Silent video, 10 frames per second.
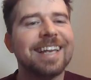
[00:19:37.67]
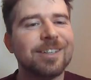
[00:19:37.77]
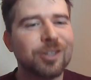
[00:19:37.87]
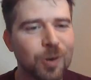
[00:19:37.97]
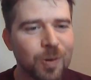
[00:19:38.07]
and
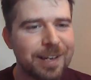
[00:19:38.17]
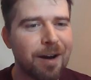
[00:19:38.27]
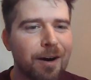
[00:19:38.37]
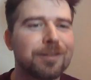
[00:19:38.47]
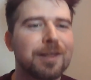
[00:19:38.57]
then shortly
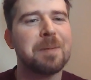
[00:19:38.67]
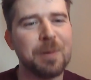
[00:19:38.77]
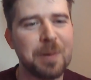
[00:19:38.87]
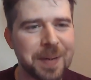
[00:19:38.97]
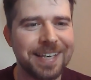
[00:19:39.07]
after,
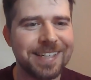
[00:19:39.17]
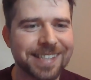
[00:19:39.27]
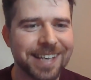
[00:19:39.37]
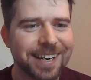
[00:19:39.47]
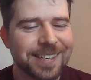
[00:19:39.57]
Pooh
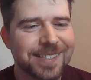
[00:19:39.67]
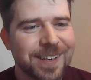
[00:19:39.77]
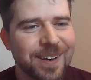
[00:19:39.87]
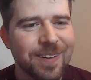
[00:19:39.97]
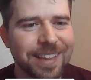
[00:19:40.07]
appears.
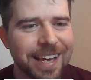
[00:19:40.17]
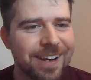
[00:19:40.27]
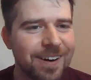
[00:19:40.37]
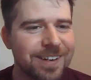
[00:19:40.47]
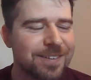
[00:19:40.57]
So they're
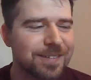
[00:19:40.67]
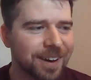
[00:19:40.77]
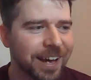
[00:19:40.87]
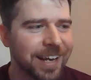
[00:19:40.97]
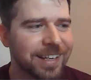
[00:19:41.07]
kind of
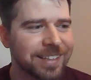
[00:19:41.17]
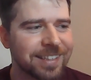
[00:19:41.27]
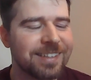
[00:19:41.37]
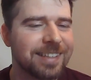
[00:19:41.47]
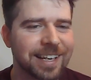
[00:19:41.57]
like
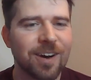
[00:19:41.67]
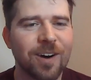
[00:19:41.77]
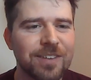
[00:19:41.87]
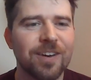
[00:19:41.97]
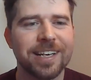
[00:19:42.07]

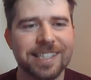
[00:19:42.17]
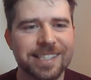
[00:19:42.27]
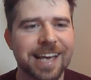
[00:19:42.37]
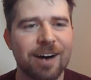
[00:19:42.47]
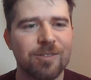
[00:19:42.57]

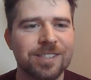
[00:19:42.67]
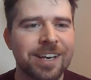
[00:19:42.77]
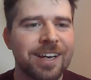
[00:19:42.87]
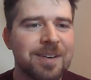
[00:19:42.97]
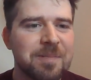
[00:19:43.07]
his
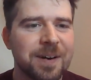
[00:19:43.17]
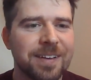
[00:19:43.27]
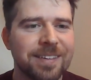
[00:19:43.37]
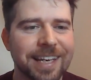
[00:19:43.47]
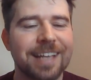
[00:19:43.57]
scouts.
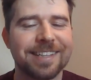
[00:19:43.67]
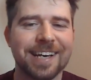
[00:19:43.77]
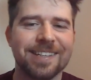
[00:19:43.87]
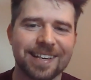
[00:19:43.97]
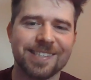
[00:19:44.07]
But then at
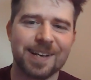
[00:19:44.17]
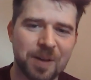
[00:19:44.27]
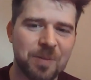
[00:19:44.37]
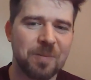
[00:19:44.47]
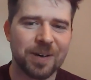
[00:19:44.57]
the end, there's that
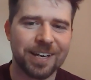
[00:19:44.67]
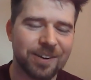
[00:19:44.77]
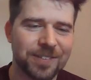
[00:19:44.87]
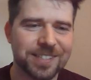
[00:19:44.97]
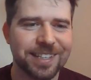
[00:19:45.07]
moment where
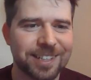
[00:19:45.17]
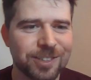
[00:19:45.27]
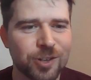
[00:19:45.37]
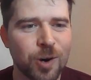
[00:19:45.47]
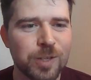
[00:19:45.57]
he obviously
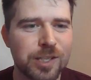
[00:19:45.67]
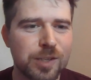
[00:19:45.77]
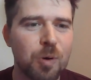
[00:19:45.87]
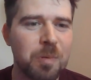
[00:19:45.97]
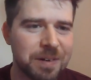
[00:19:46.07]
controls a
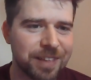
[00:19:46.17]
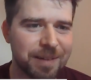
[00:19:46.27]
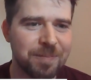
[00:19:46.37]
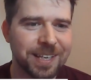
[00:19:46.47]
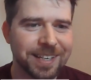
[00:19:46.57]
swarm of
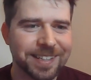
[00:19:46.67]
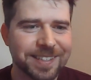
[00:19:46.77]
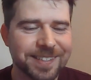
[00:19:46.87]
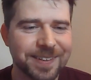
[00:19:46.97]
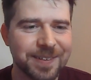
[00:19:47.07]
them.
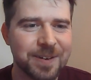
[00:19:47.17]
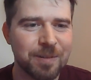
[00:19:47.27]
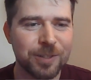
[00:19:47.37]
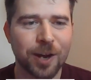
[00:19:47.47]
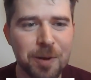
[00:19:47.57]
So,
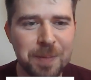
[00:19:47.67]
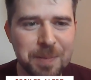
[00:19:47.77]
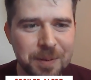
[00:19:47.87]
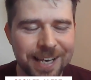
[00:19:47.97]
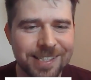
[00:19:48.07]
which I hope
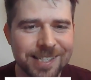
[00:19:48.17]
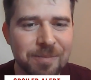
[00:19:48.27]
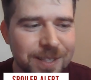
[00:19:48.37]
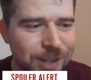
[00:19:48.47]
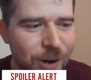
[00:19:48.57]
people get.
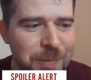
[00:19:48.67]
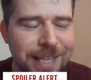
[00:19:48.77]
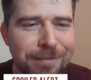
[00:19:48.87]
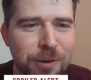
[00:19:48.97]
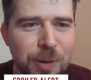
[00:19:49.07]
Someone told
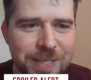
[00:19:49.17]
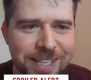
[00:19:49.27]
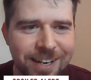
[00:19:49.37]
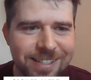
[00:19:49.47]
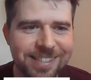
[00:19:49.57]
me they thought it
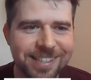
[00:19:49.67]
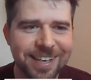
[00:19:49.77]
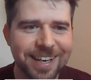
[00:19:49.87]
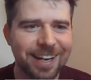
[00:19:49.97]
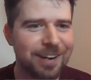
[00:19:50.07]
was dust,
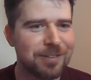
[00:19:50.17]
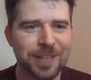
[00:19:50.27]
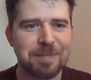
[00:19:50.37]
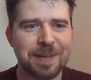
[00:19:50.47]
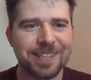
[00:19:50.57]
and I
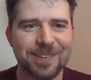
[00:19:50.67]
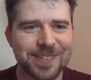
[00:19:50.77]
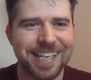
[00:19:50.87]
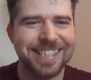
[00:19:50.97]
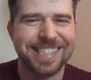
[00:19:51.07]
thought that made no
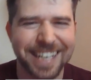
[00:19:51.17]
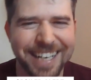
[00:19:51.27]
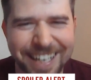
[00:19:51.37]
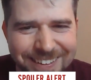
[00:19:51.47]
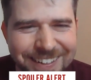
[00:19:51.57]
sense.
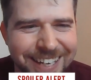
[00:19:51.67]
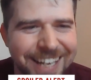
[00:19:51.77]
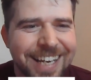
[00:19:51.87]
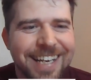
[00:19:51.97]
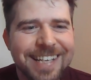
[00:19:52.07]

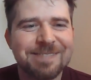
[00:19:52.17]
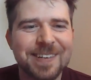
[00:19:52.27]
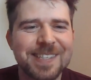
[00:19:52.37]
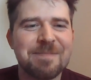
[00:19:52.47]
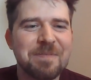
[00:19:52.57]
It's
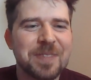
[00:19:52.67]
